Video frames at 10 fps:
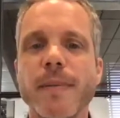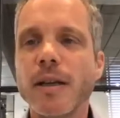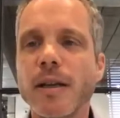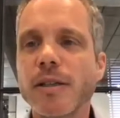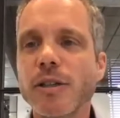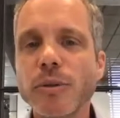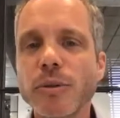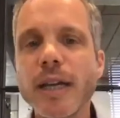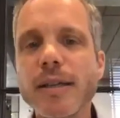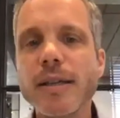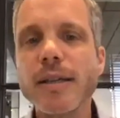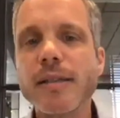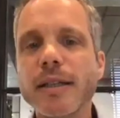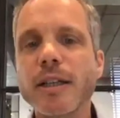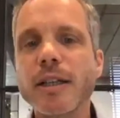So today is an
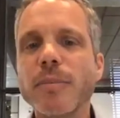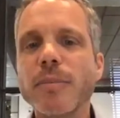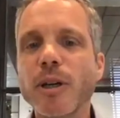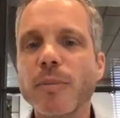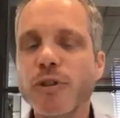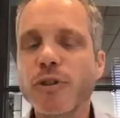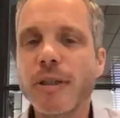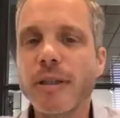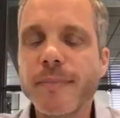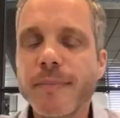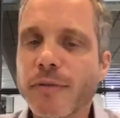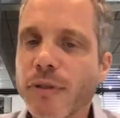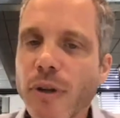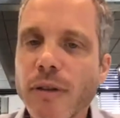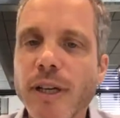incredible opportunity for all of
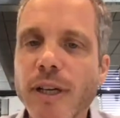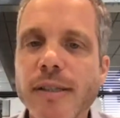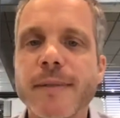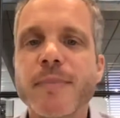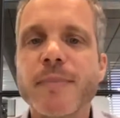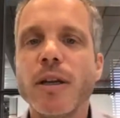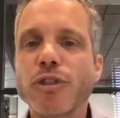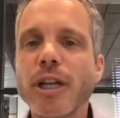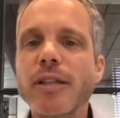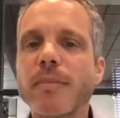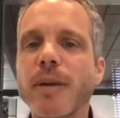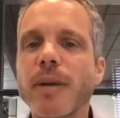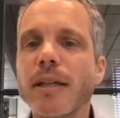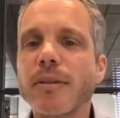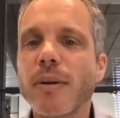us to shed some
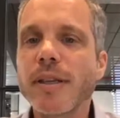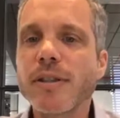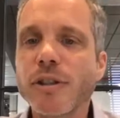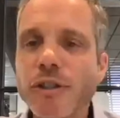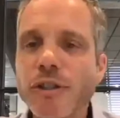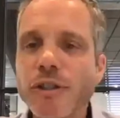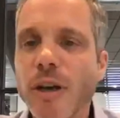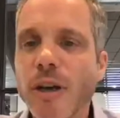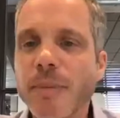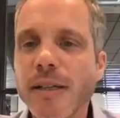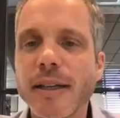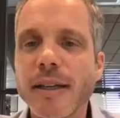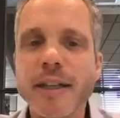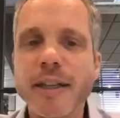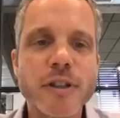light on these urgent topics and
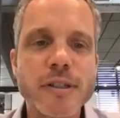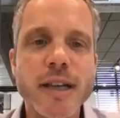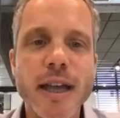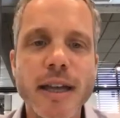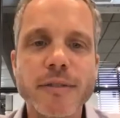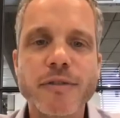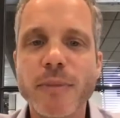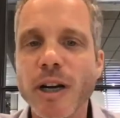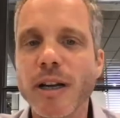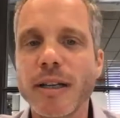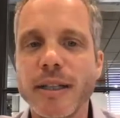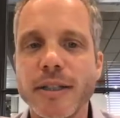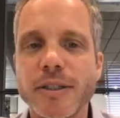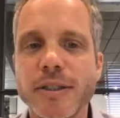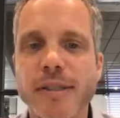hear firsthand from market
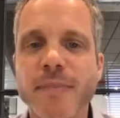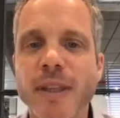leaders.